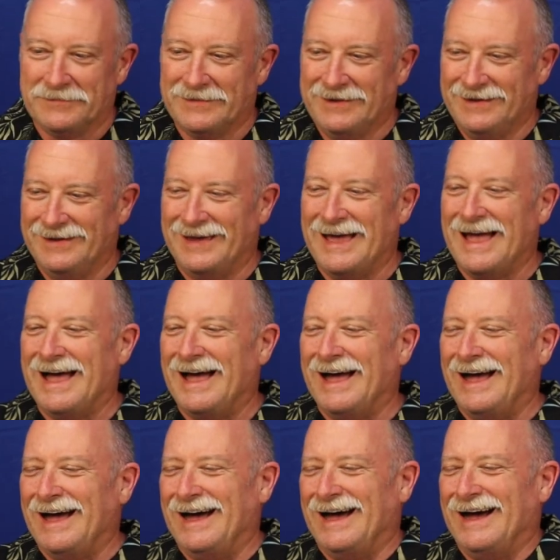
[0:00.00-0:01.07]

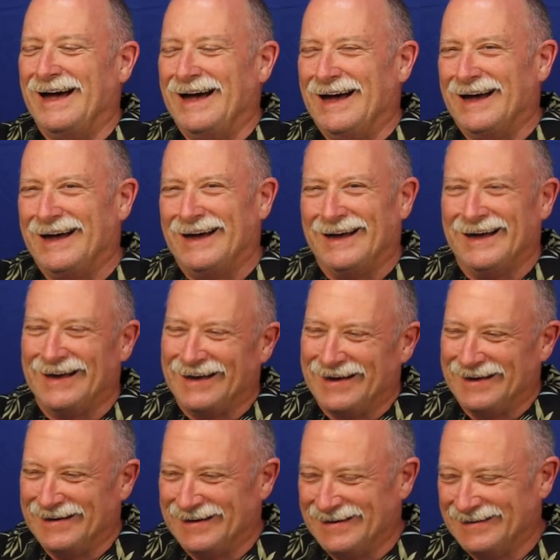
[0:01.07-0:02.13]

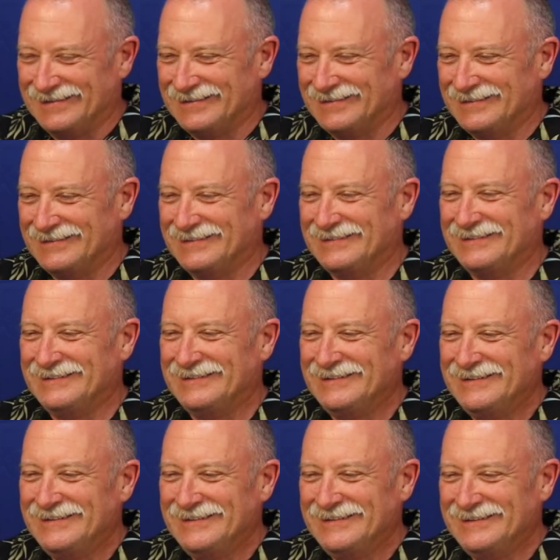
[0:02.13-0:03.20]

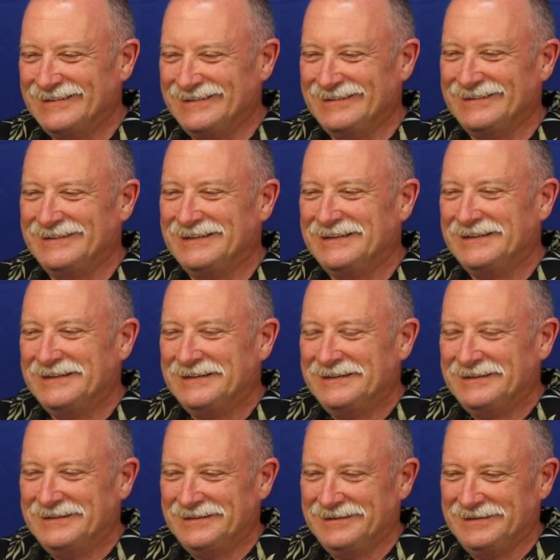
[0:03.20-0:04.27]

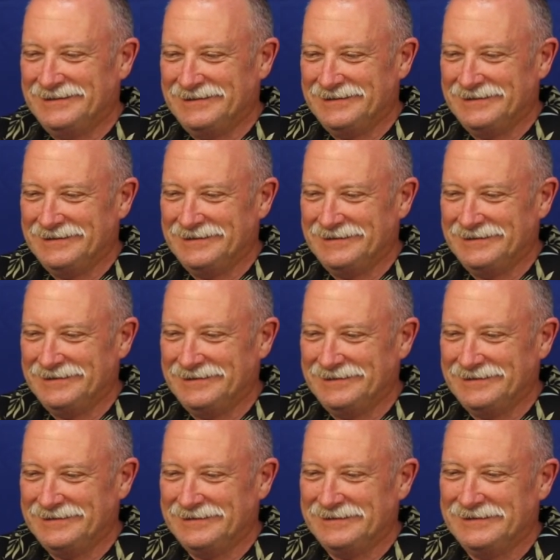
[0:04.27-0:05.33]

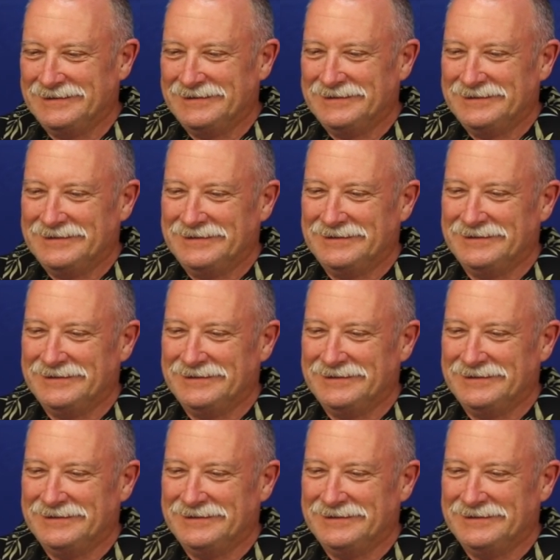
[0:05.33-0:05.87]
(silent)